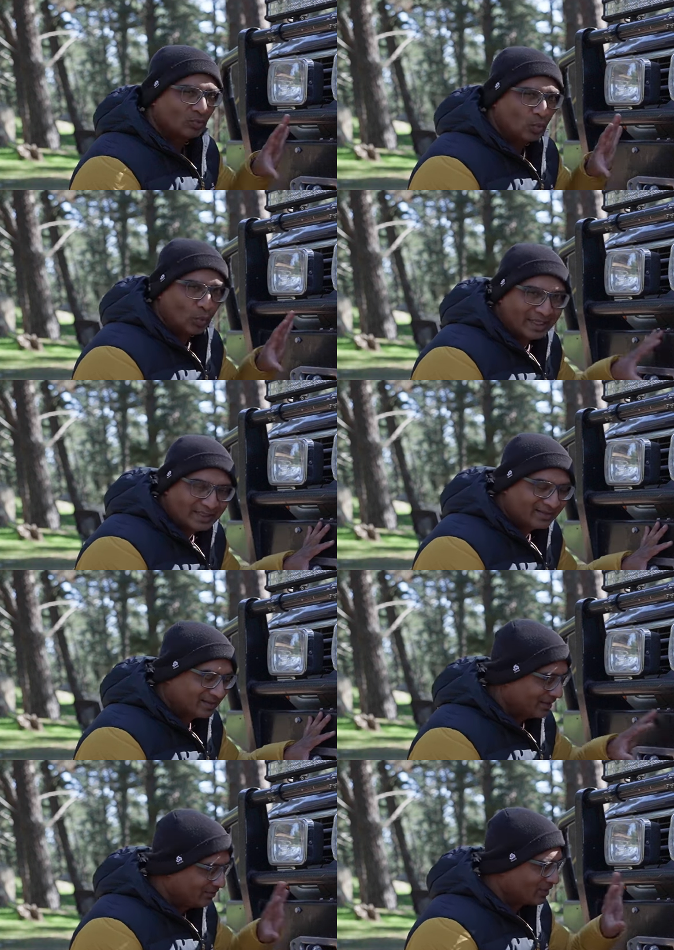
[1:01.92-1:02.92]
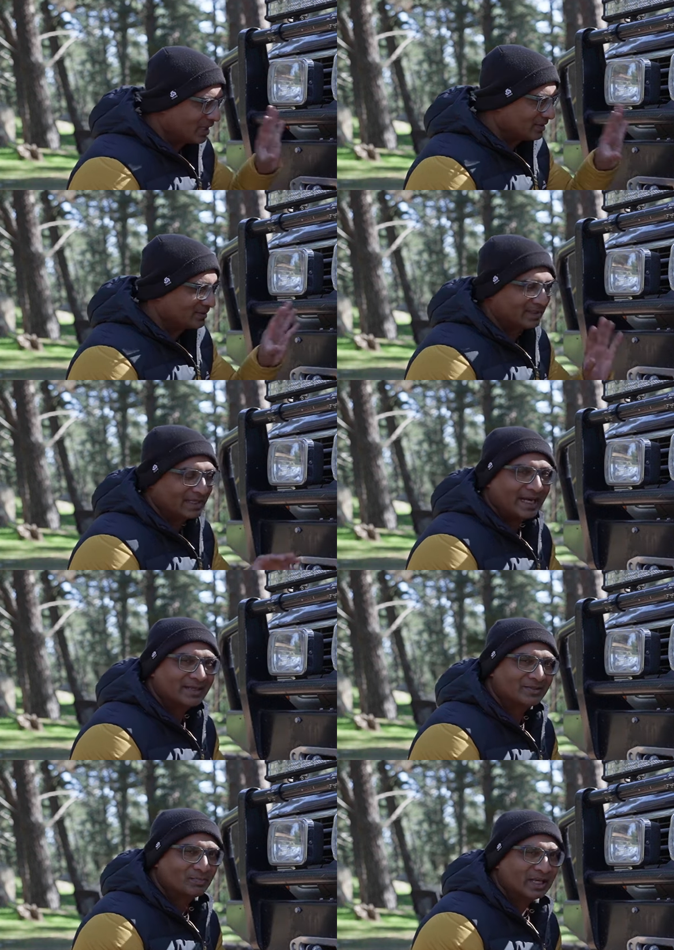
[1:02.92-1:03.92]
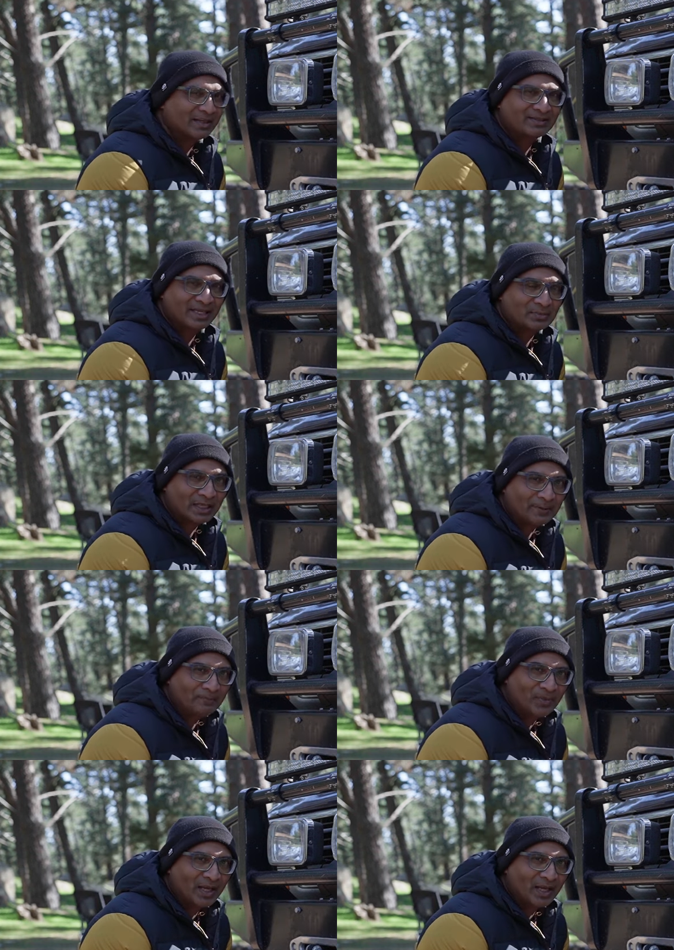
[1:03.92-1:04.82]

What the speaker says: the weight and everything else it adds, but at the same time,